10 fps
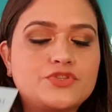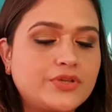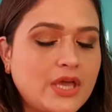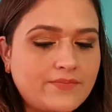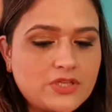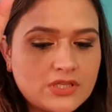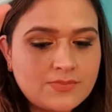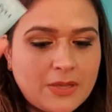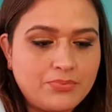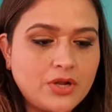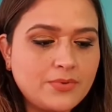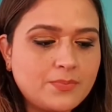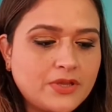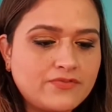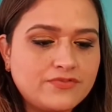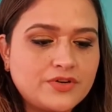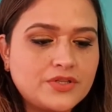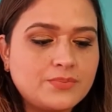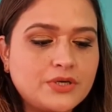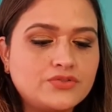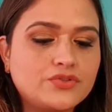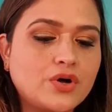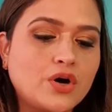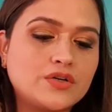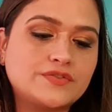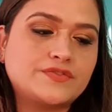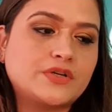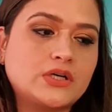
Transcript: yeah, this is my primer pick for the month of